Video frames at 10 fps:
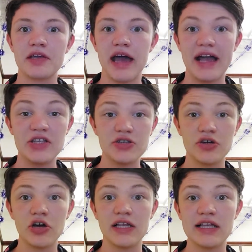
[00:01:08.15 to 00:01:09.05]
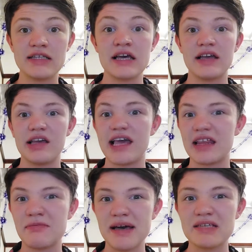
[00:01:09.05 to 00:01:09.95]
and your colleagues can get
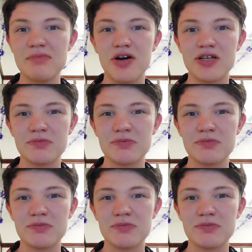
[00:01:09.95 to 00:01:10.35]
the best marks